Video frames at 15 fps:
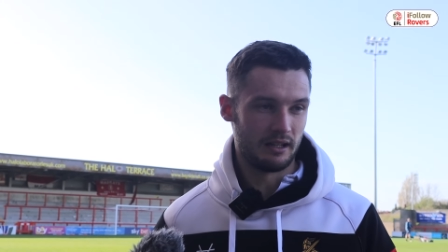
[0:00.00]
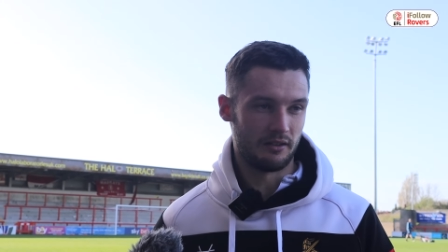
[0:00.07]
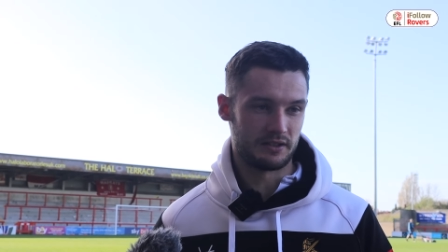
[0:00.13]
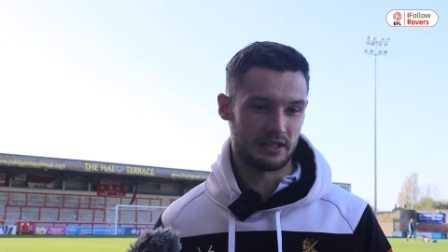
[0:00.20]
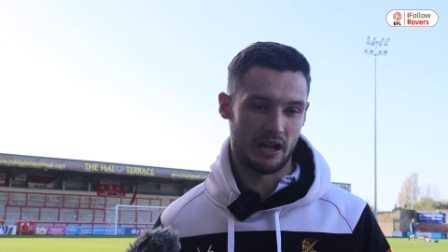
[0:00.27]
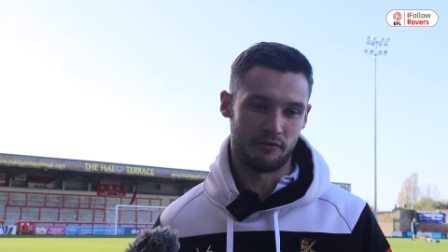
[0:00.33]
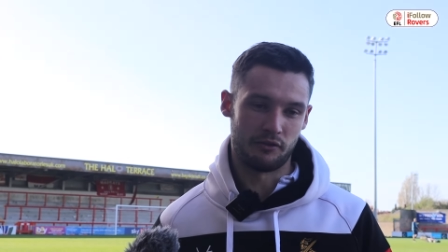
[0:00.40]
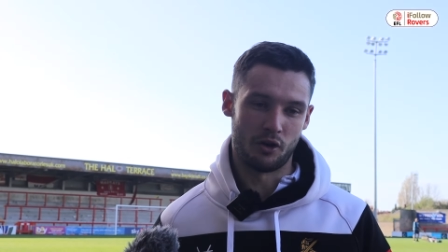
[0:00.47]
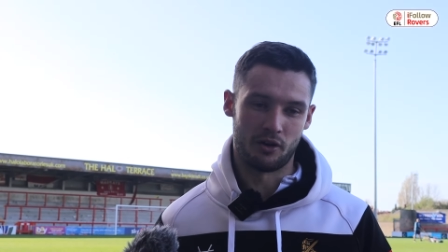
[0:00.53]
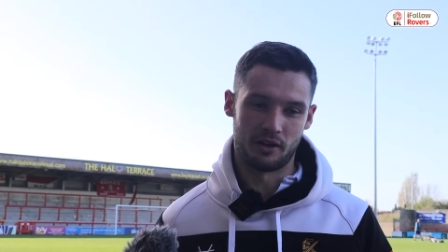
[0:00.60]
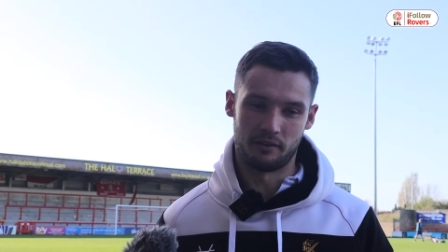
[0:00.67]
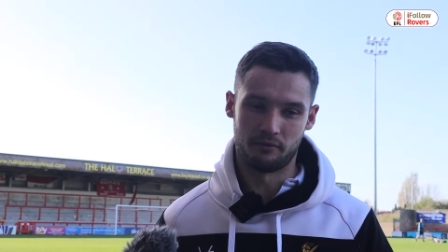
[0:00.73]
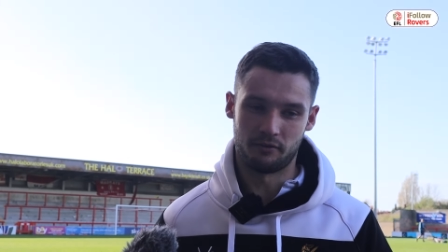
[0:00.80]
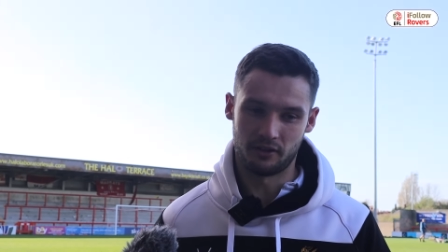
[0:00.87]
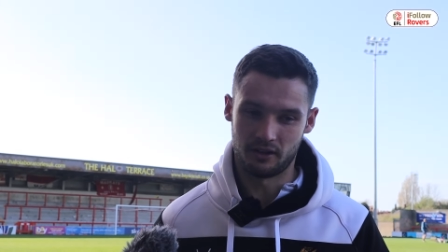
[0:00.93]
Obviously, I've
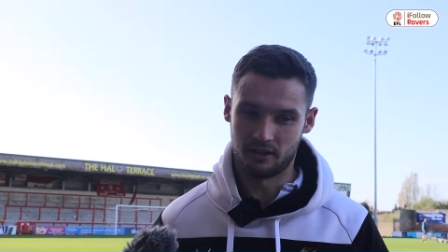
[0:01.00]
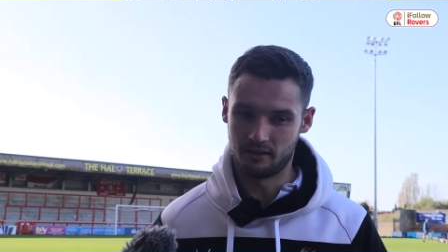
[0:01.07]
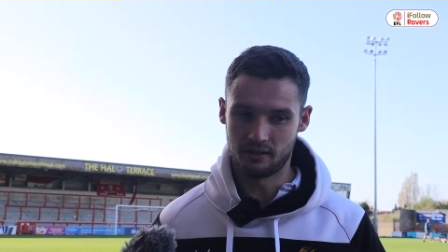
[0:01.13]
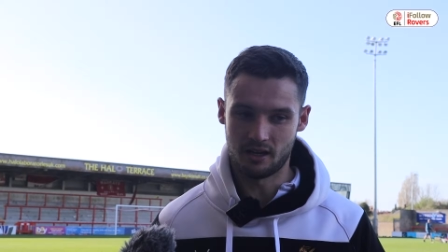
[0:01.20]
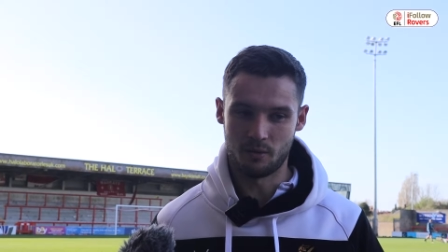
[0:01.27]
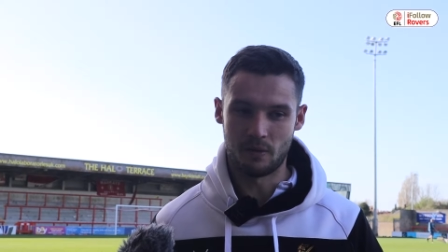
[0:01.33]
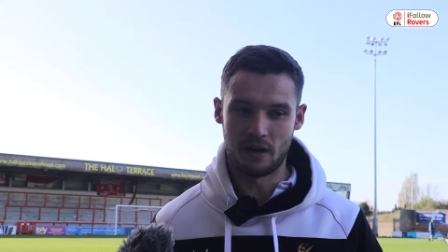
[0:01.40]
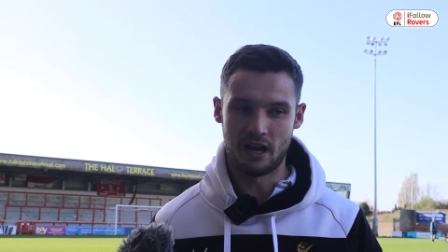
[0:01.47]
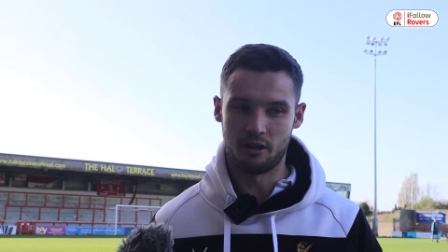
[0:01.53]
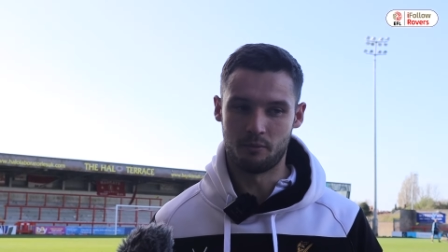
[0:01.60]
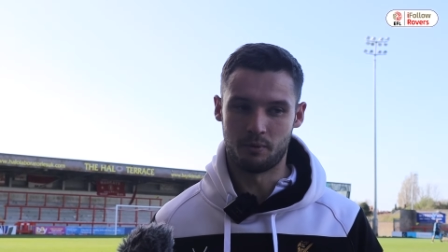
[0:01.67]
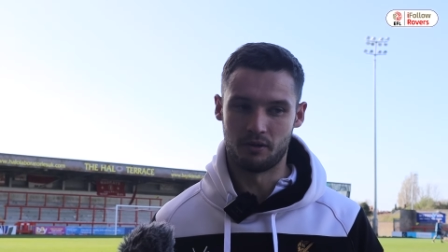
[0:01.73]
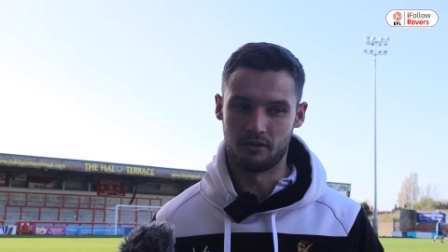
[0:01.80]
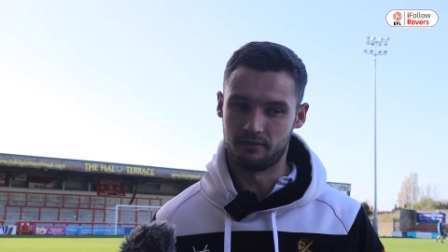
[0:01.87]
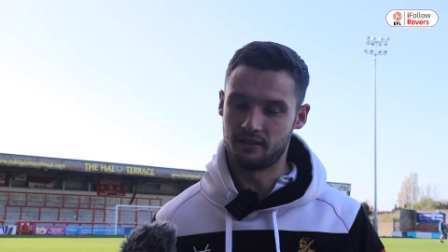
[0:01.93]
known him for a while,
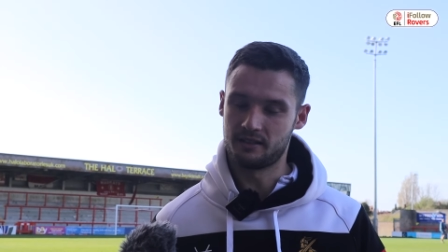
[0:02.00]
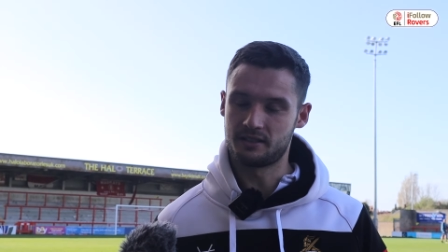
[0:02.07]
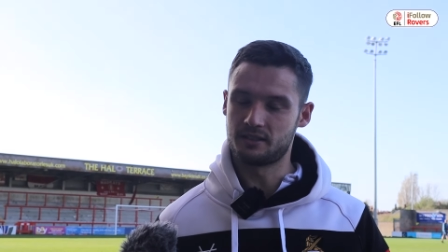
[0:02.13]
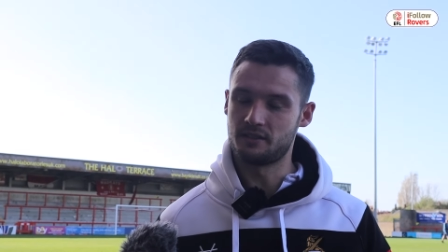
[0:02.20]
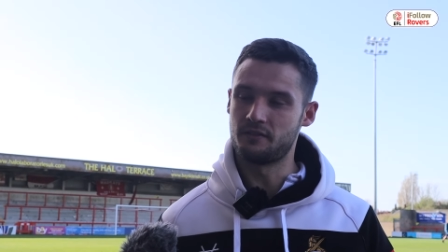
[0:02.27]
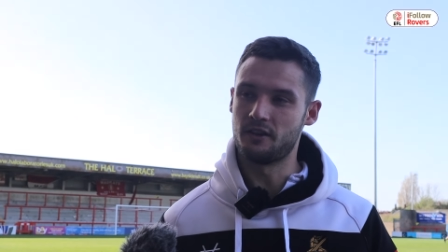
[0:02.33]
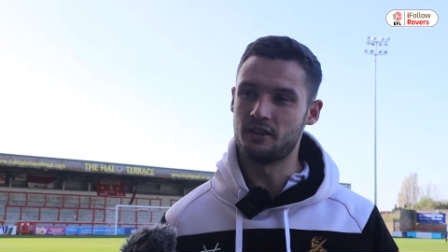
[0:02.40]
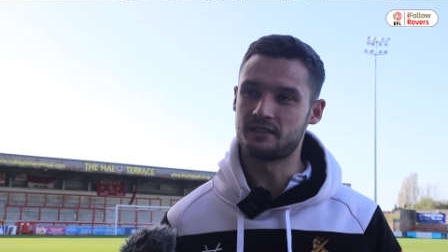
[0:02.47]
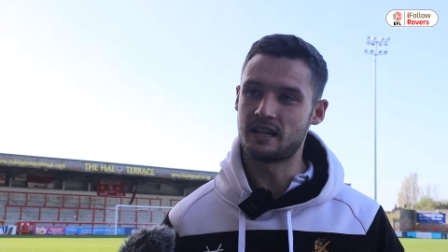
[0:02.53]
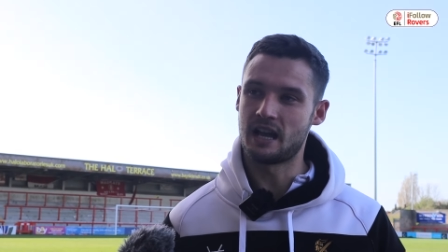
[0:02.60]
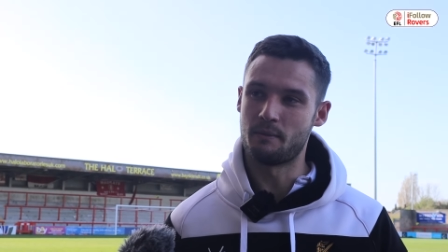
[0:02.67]
but this is the first